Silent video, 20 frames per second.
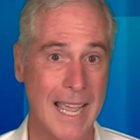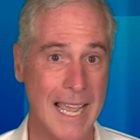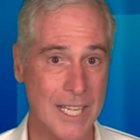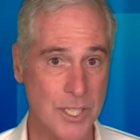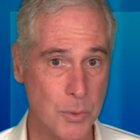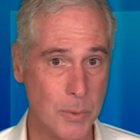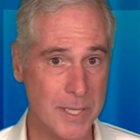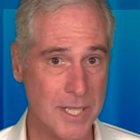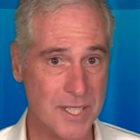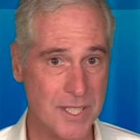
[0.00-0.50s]

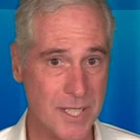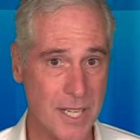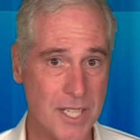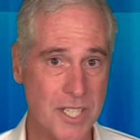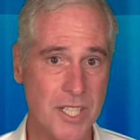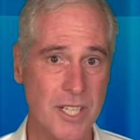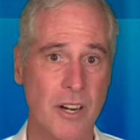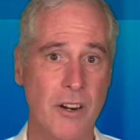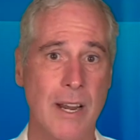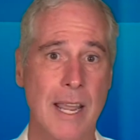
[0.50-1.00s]
as we
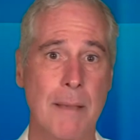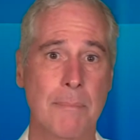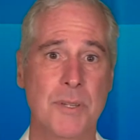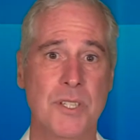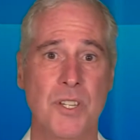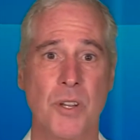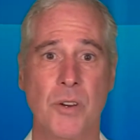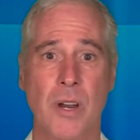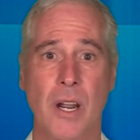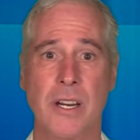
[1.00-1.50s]
discussed in our
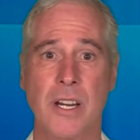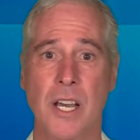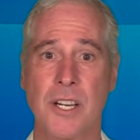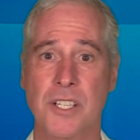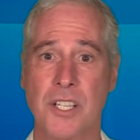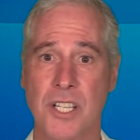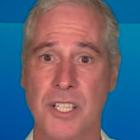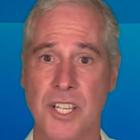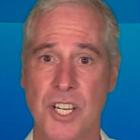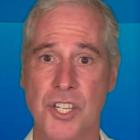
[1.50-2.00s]
episode on
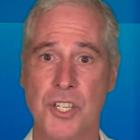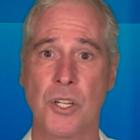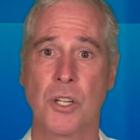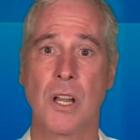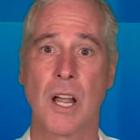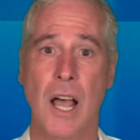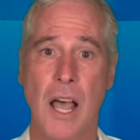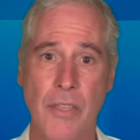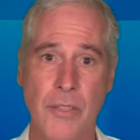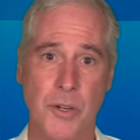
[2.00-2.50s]
unconditional
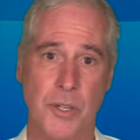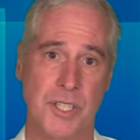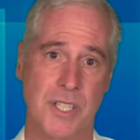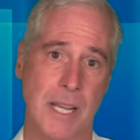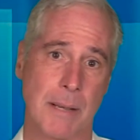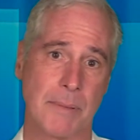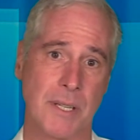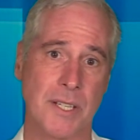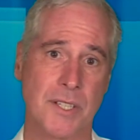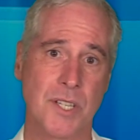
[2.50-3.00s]
other
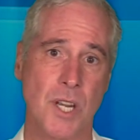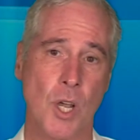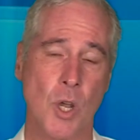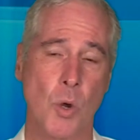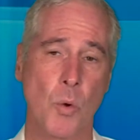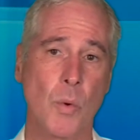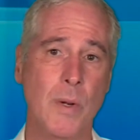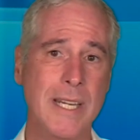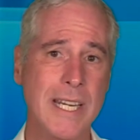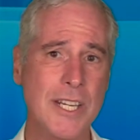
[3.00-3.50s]
acceptance,
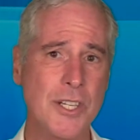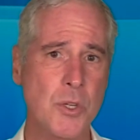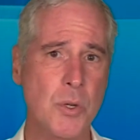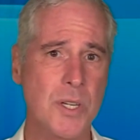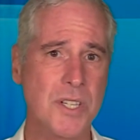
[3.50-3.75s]
we need to